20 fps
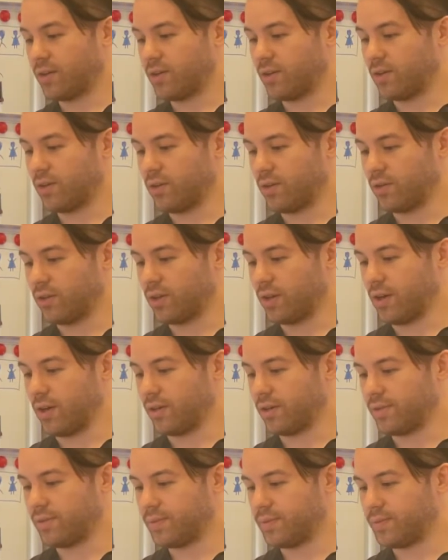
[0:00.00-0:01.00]
Hold on.
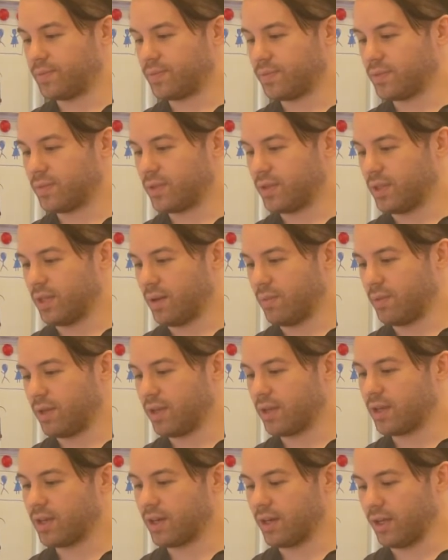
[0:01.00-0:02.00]
Let me
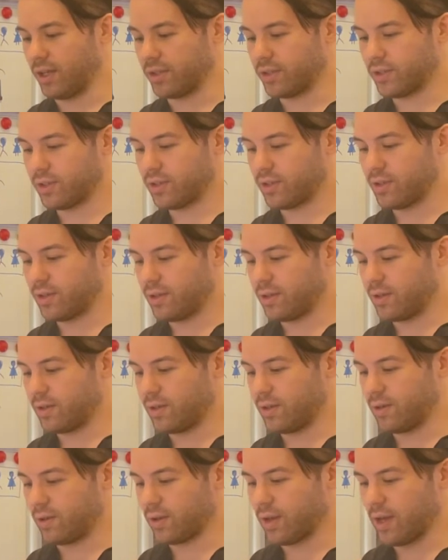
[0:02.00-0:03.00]
get it.
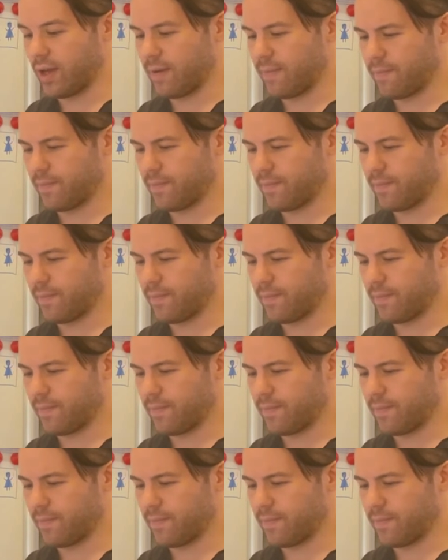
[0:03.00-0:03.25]
Okay?